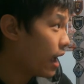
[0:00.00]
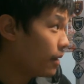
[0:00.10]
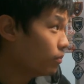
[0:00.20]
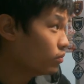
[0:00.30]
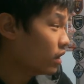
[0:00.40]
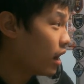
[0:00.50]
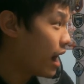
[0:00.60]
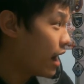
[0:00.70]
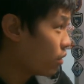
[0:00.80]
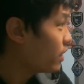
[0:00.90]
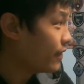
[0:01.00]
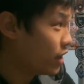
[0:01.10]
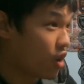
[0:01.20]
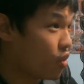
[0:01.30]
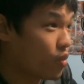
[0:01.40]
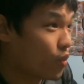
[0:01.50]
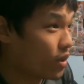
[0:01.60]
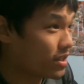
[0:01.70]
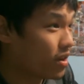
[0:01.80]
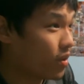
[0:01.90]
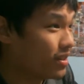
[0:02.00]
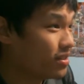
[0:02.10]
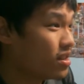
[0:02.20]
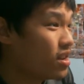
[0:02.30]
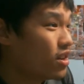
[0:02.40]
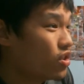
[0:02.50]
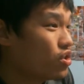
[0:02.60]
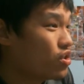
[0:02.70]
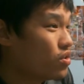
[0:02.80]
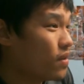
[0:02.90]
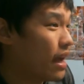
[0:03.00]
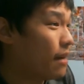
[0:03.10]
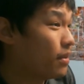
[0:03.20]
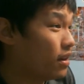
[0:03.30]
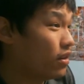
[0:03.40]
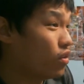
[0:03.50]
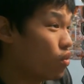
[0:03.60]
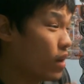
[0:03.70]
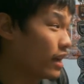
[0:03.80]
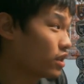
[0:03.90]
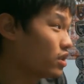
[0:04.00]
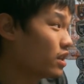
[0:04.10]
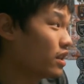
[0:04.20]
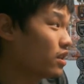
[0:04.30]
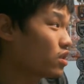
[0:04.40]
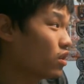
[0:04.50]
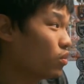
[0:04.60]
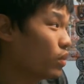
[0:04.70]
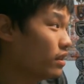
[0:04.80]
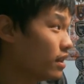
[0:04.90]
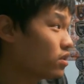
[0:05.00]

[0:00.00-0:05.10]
don't even know what's going to happen and who actually is going to win this.